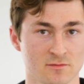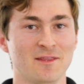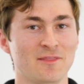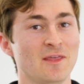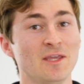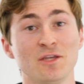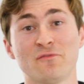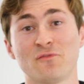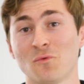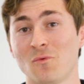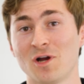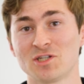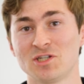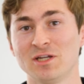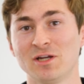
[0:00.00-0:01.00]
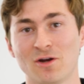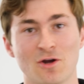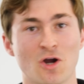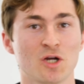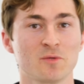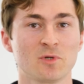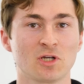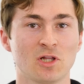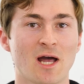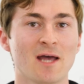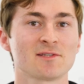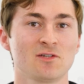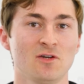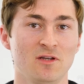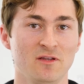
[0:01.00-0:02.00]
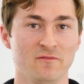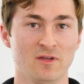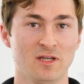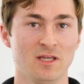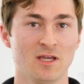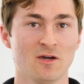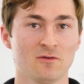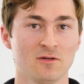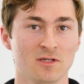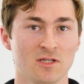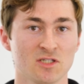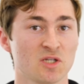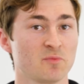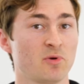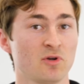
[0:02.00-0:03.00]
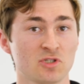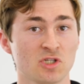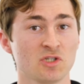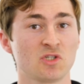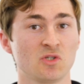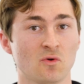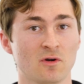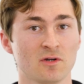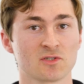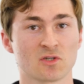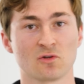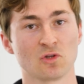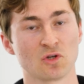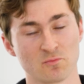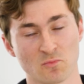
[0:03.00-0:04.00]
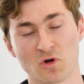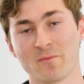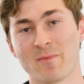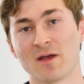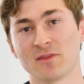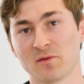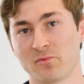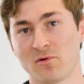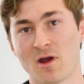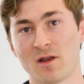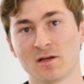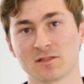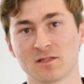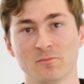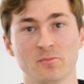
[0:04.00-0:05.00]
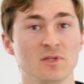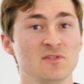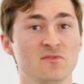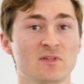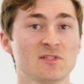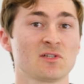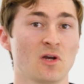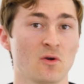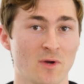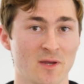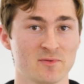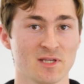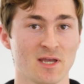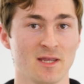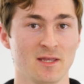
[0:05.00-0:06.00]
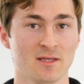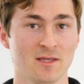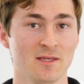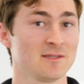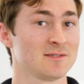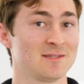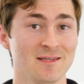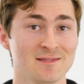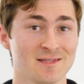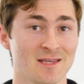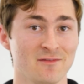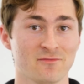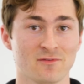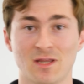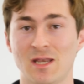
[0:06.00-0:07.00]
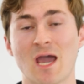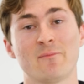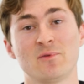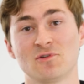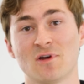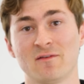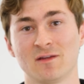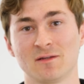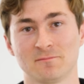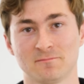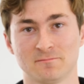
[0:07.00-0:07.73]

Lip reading: Thank you for watching our Armour Glass Coating video. To purchase yours or learn more about the product, please visit our website. Stay safe and happy driving.